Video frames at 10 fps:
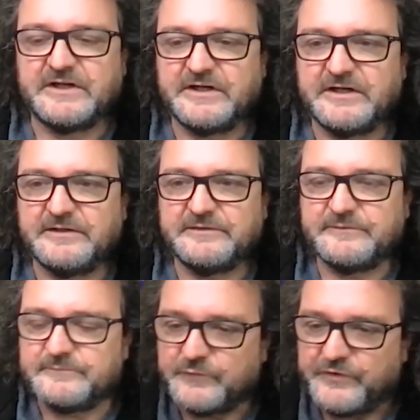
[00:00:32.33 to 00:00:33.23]
Uh,
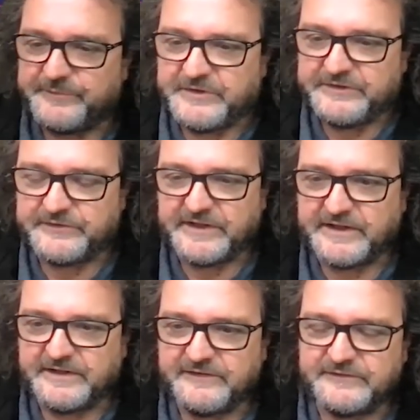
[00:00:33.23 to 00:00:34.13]
with me
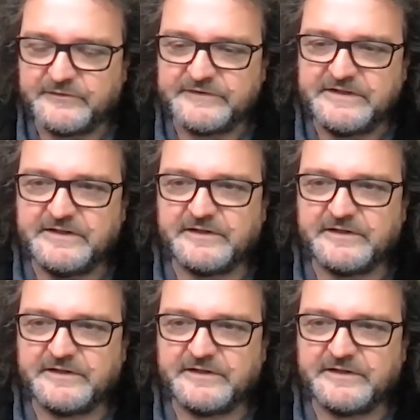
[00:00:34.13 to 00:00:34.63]
today is Denis.